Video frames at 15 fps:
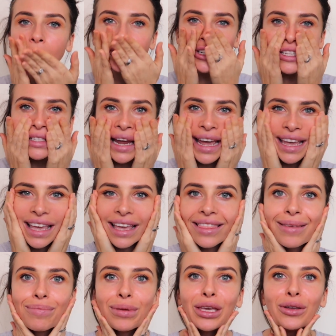I'm just
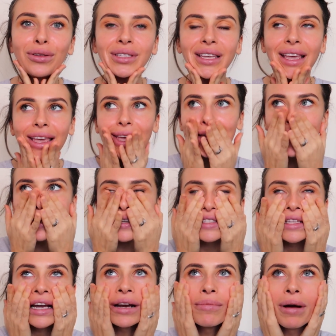taking the beauty
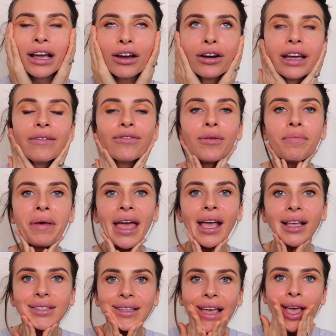Ceramide Cream from
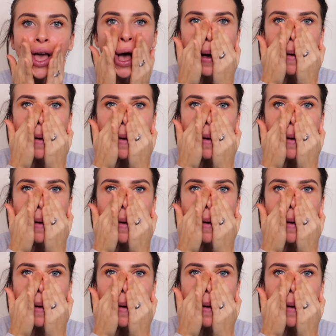Pixi.